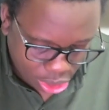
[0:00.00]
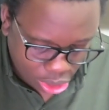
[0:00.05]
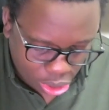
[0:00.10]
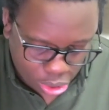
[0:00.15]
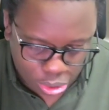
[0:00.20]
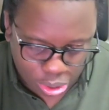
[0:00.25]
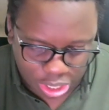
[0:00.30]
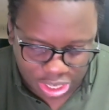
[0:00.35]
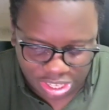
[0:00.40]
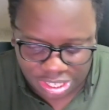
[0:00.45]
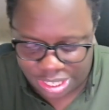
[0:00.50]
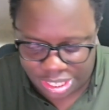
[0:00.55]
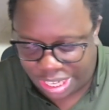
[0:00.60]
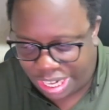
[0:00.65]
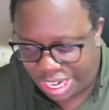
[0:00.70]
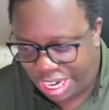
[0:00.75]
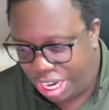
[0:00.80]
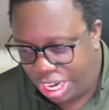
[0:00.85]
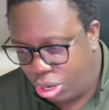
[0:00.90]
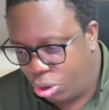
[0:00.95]
on a
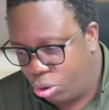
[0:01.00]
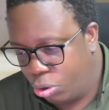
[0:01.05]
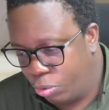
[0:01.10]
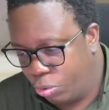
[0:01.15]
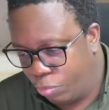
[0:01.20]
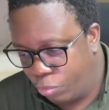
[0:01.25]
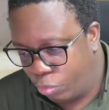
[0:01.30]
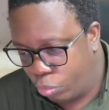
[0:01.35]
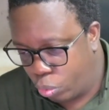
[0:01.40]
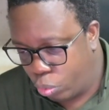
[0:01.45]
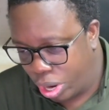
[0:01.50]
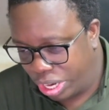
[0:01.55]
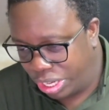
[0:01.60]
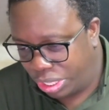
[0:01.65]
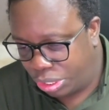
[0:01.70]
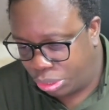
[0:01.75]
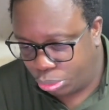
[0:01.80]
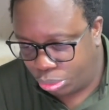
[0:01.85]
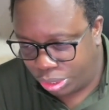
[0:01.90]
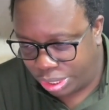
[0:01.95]
scale of
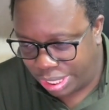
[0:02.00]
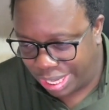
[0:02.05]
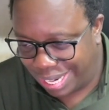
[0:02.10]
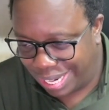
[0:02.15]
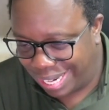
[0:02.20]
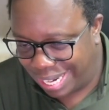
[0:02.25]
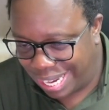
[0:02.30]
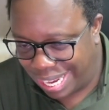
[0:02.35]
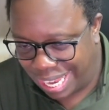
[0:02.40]
1 to 10,